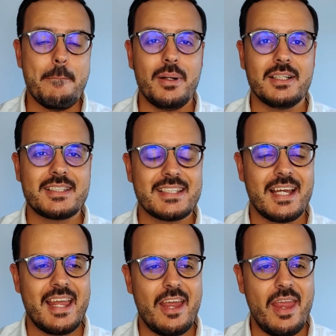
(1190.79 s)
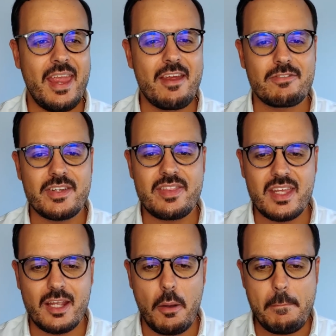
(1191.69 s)
but
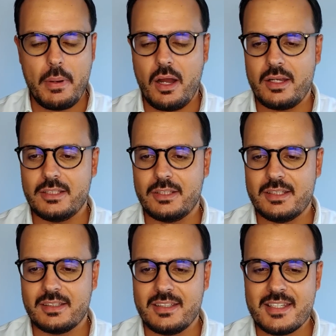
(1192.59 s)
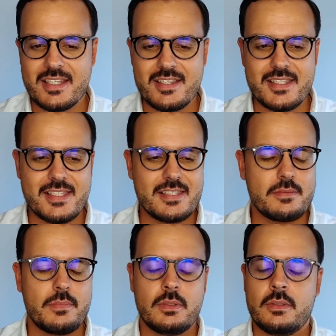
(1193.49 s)
everything combined is